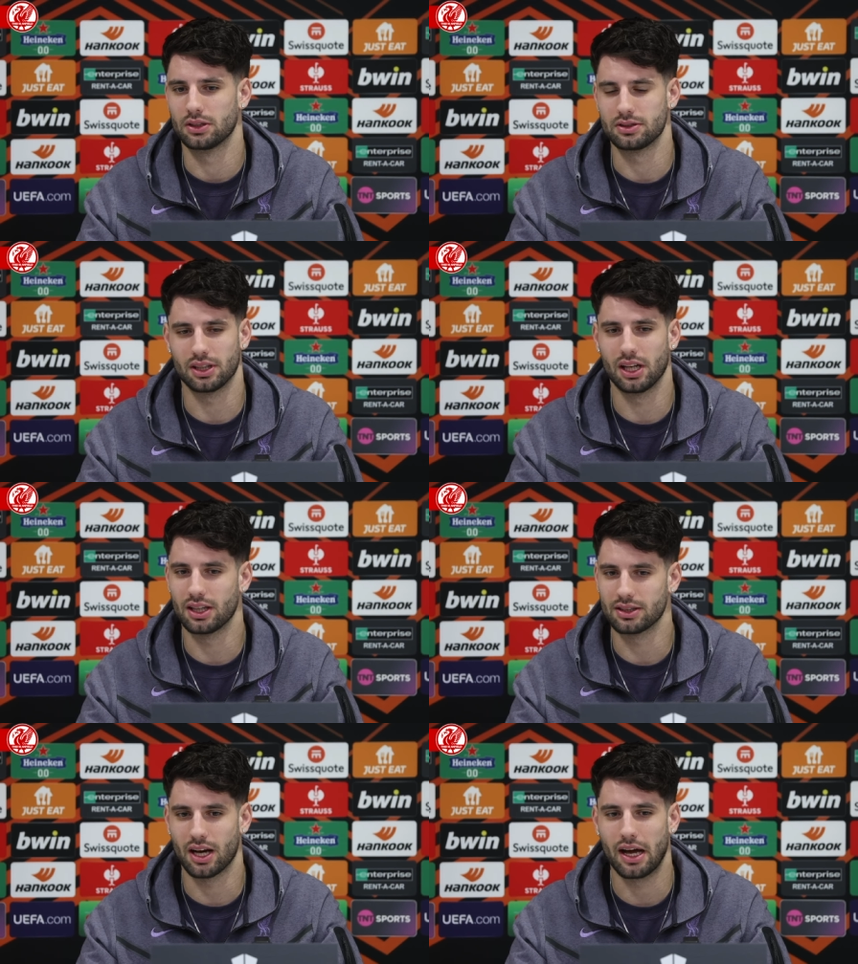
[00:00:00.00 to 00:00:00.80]
still
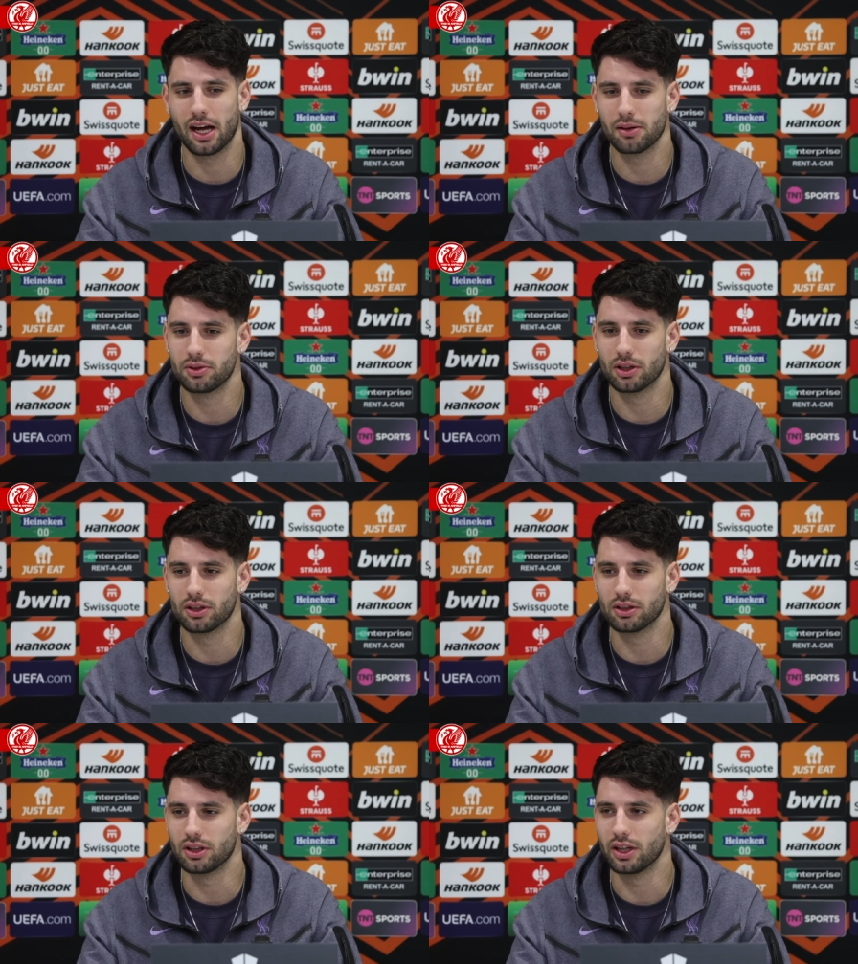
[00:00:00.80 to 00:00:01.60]
uh, I help
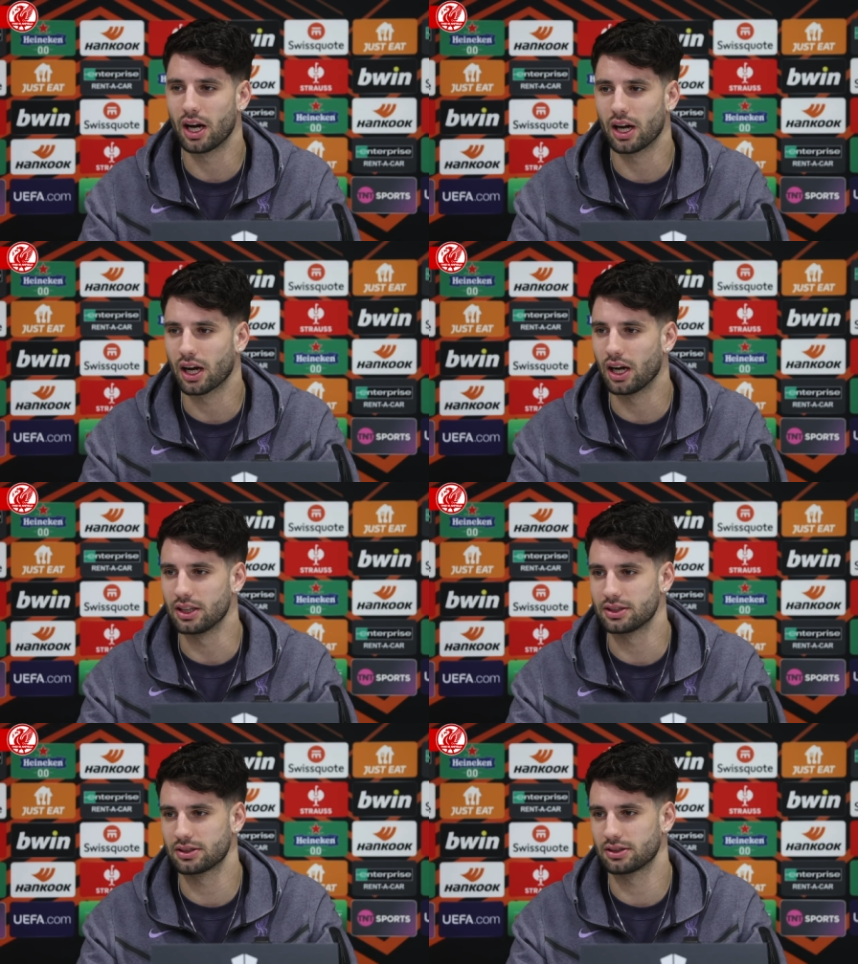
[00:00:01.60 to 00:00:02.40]
the, the young
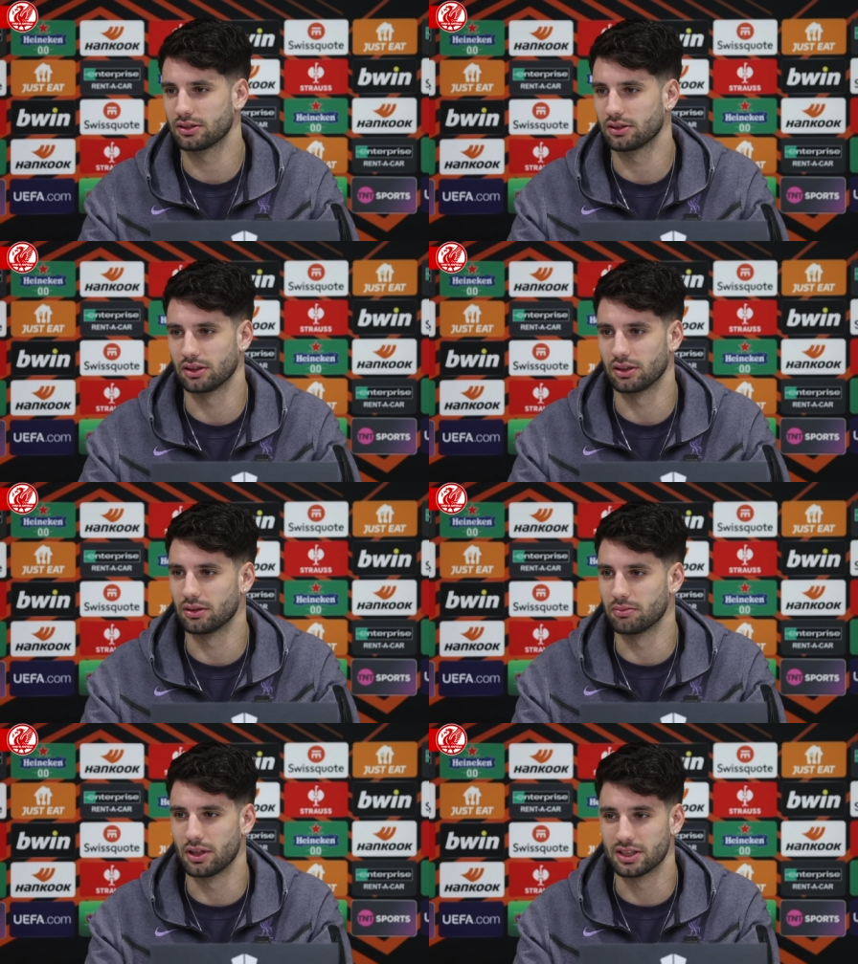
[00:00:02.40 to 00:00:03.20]
guys
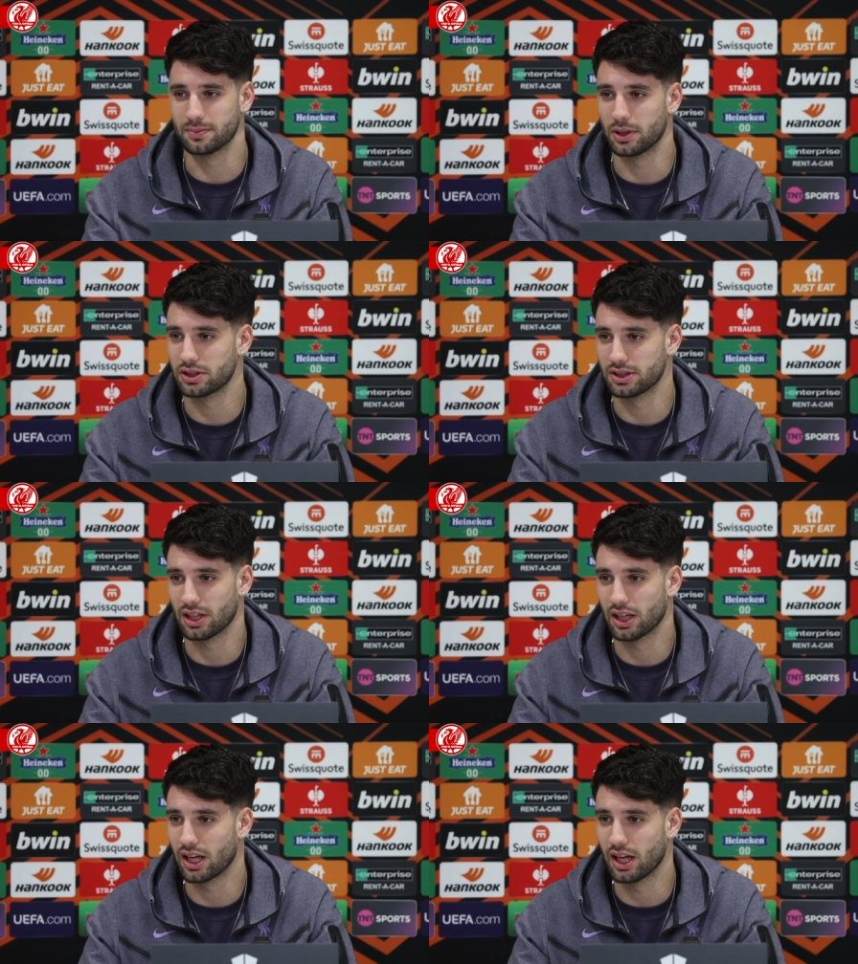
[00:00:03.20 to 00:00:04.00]
um, as much as
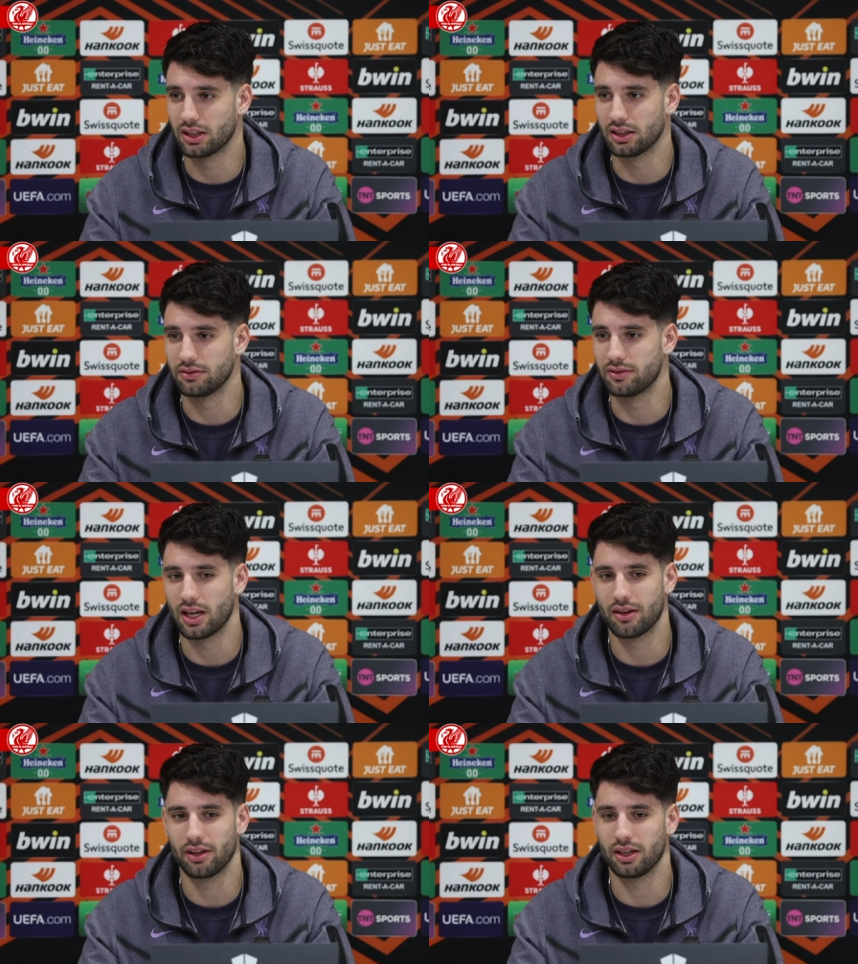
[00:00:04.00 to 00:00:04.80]
I can. If
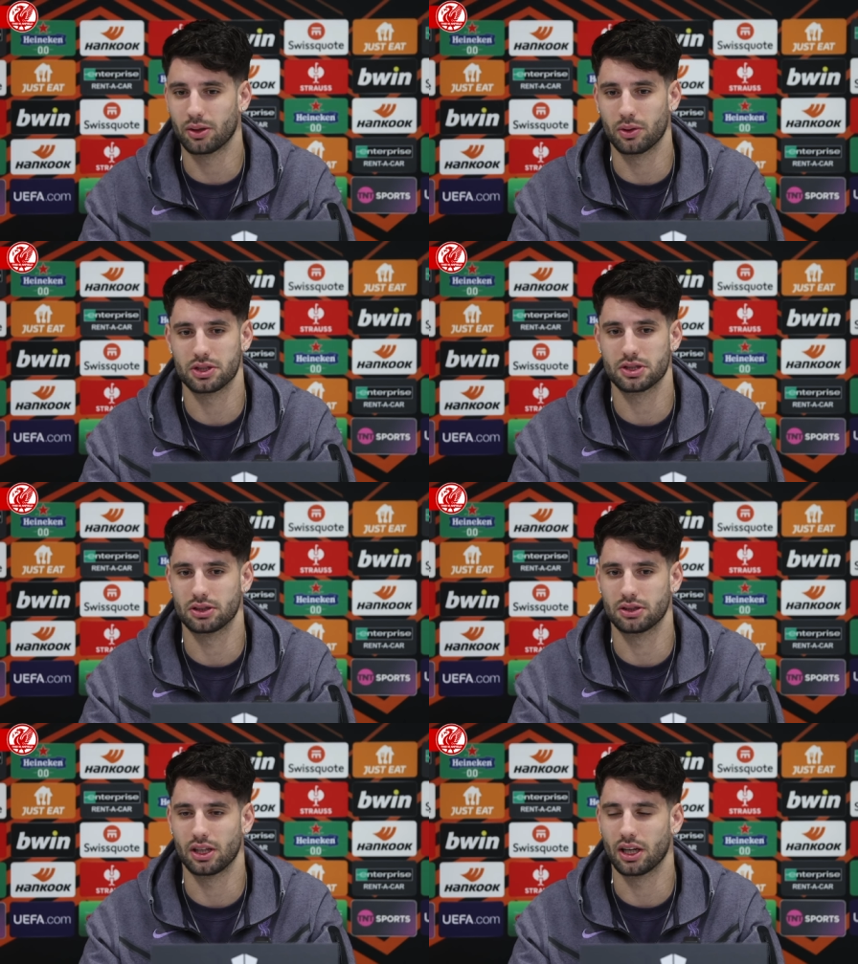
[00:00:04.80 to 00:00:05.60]
they have any
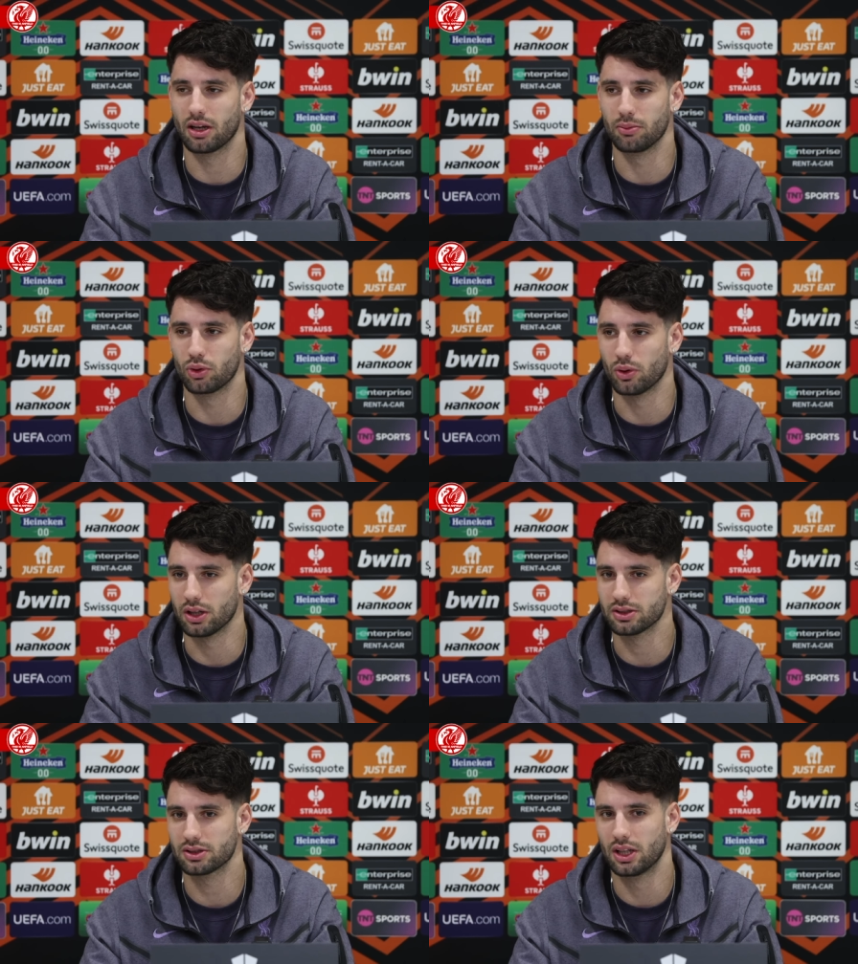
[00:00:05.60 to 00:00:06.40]
question, they come to
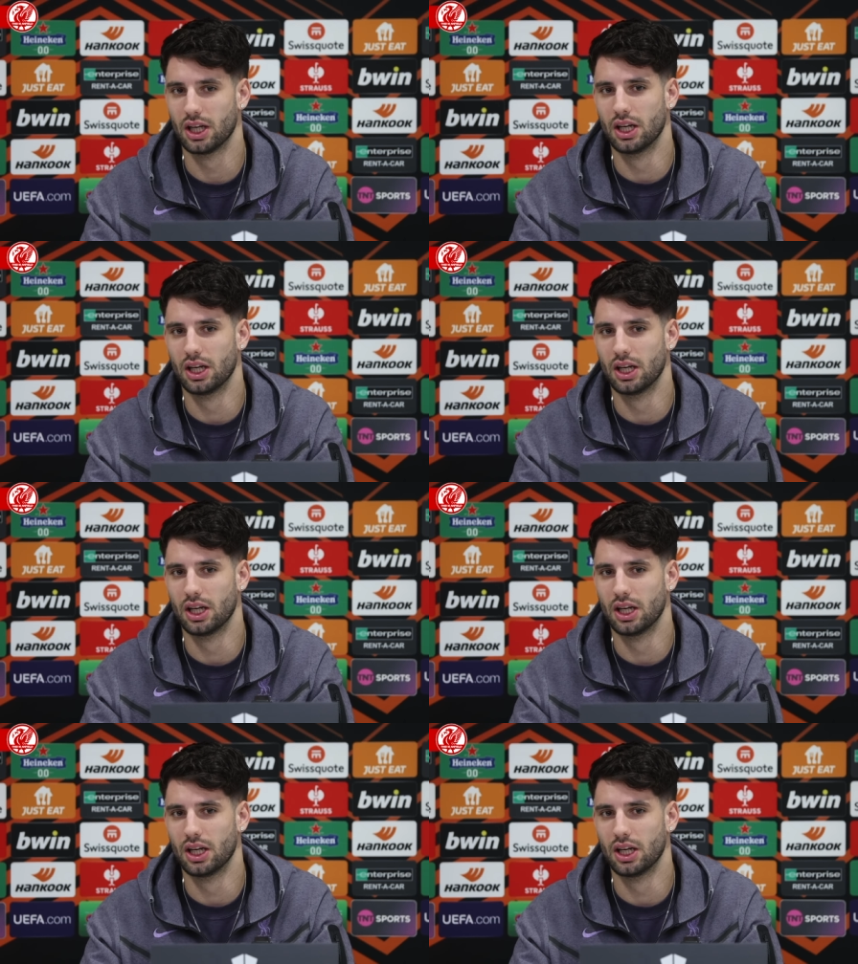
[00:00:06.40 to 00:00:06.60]
us.